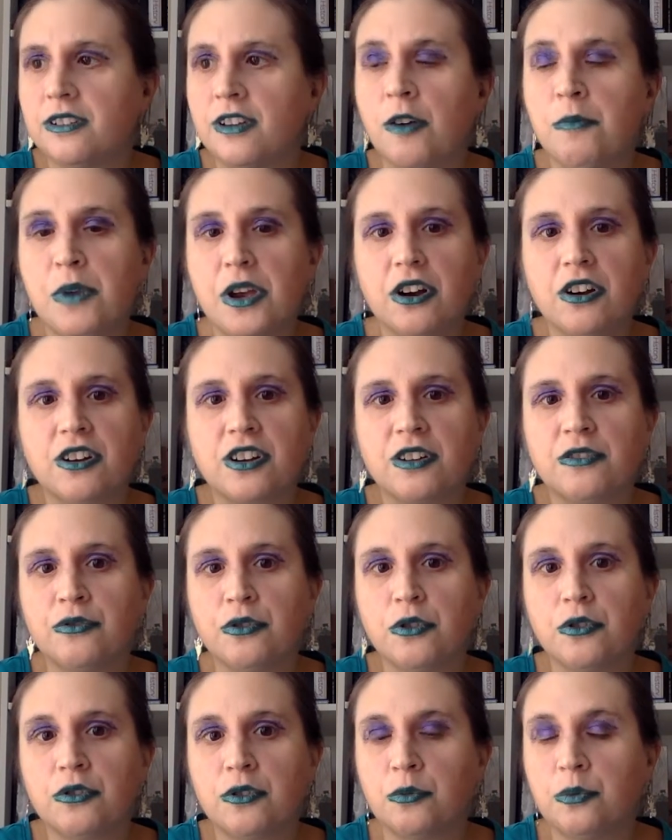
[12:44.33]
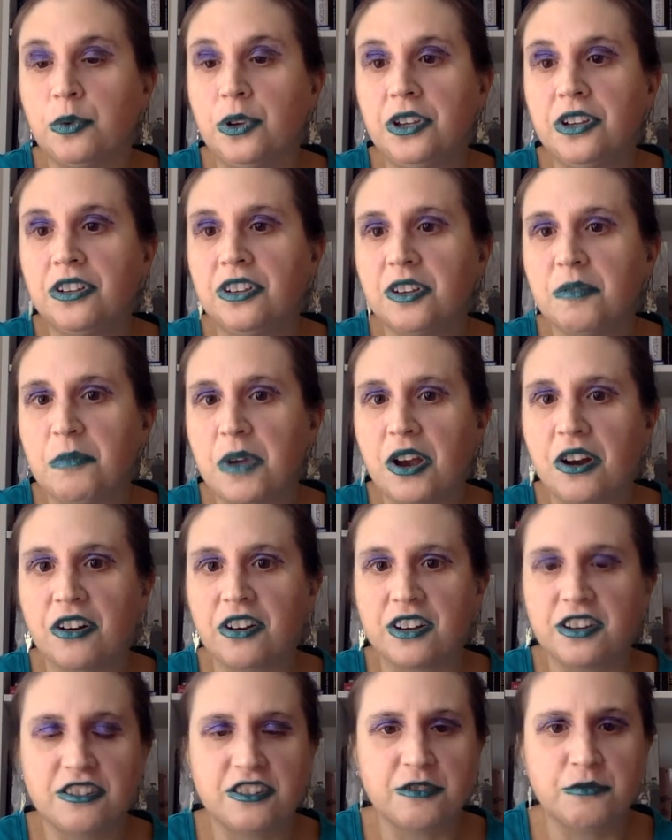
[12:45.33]
America for the real
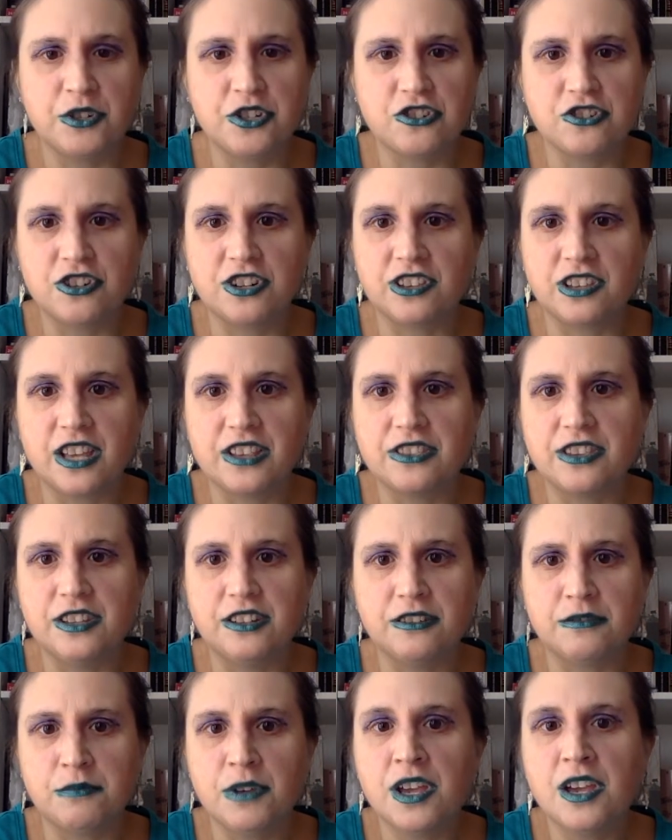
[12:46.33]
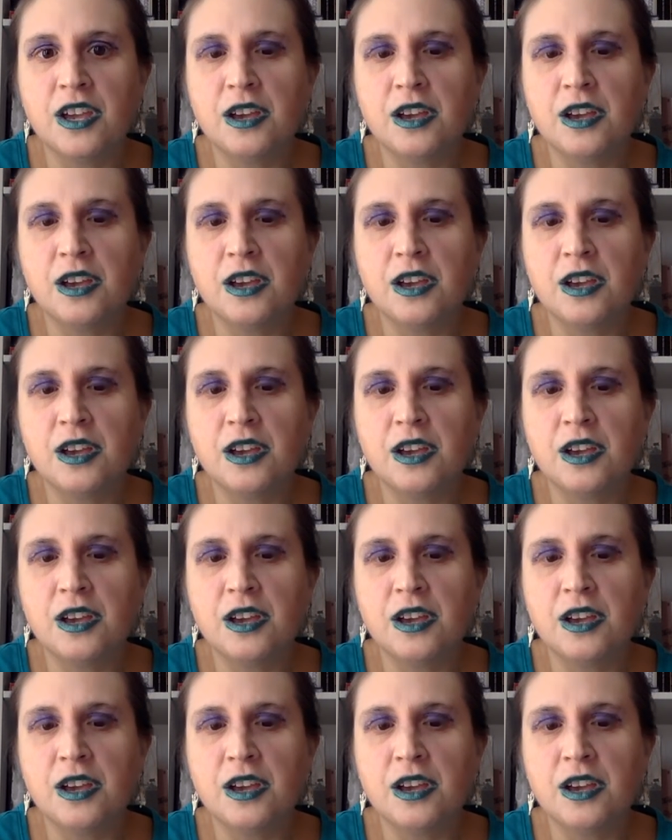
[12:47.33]
Americans and we shouldn't let these